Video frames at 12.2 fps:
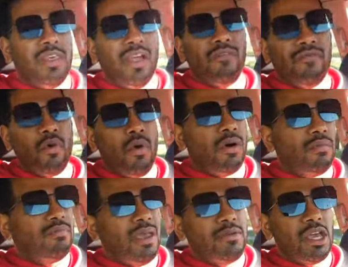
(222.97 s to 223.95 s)
there for
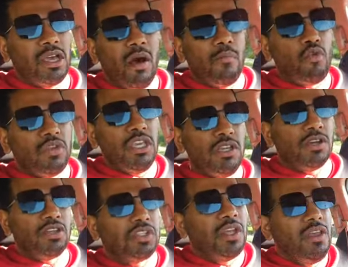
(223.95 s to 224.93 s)
maybe a couple
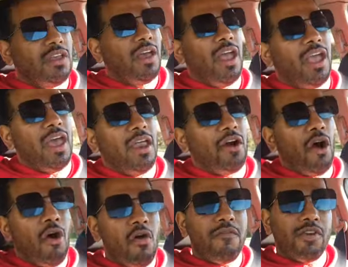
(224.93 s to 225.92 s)
years. And
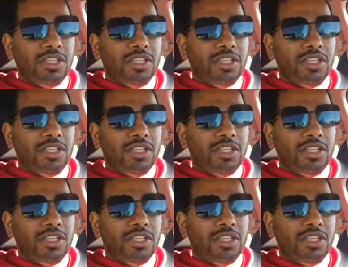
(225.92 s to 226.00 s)
over